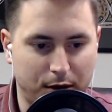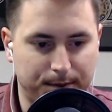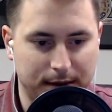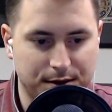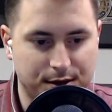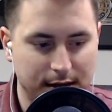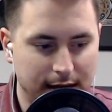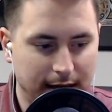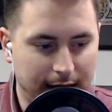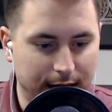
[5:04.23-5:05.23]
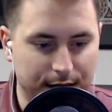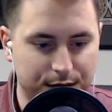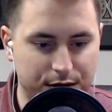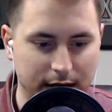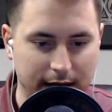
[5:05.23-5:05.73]
is
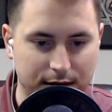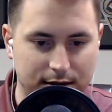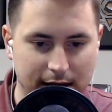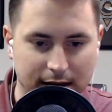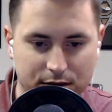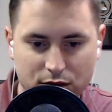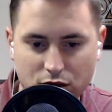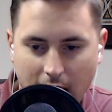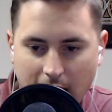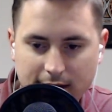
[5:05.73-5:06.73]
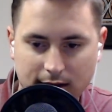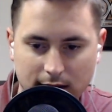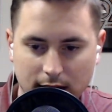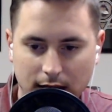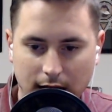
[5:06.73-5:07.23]
is is is not
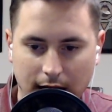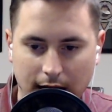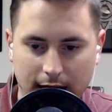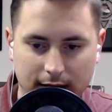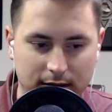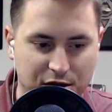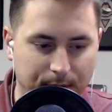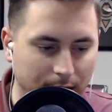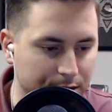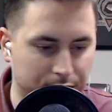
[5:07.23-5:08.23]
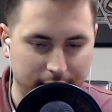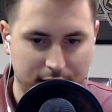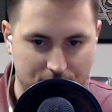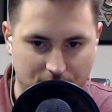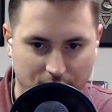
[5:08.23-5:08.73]
uh, spiritually
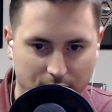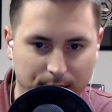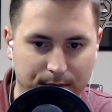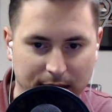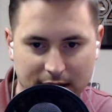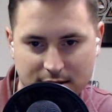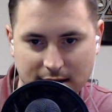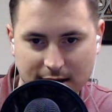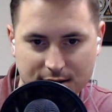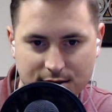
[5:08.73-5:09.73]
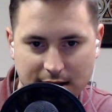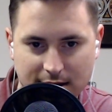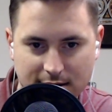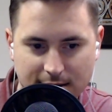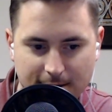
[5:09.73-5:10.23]
disturbed, but is is
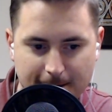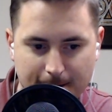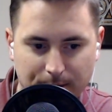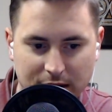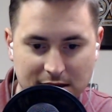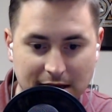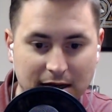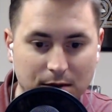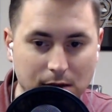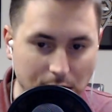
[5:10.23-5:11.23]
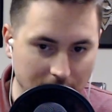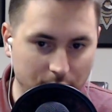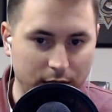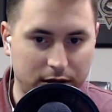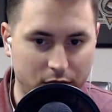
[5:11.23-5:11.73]
is is in
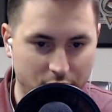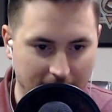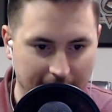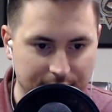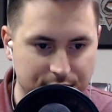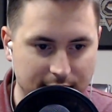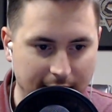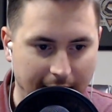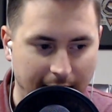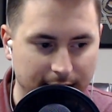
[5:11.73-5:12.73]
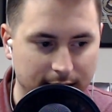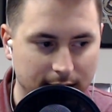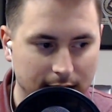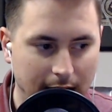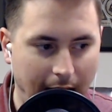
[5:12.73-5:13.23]
communion with Christ and
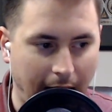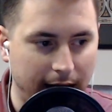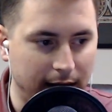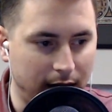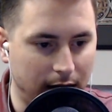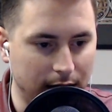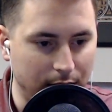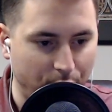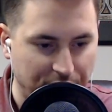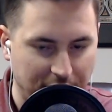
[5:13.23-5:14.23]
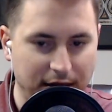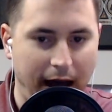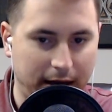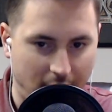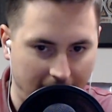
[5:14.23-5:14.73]
and within
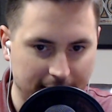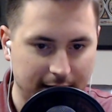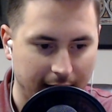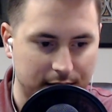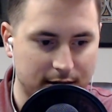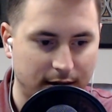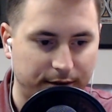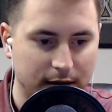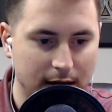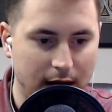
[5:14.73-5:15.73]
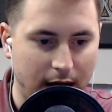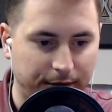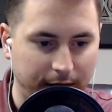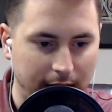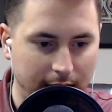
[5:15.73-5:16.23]
that context of
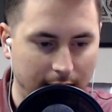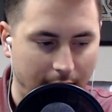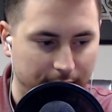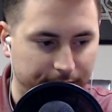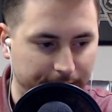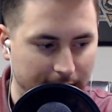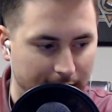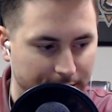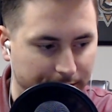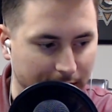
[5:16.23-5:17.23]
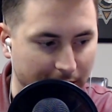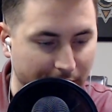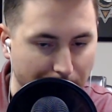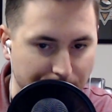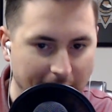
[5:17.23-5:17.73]
of of of of
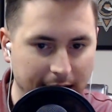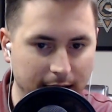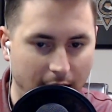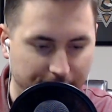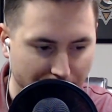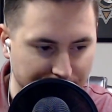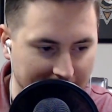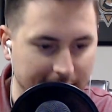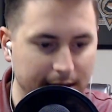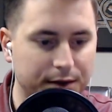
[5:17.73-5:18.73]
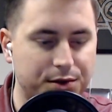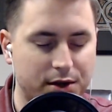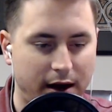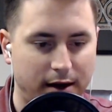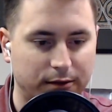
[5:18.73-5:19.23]
obeying, of obedience,
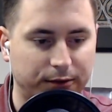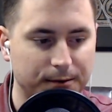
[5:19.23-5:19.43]
of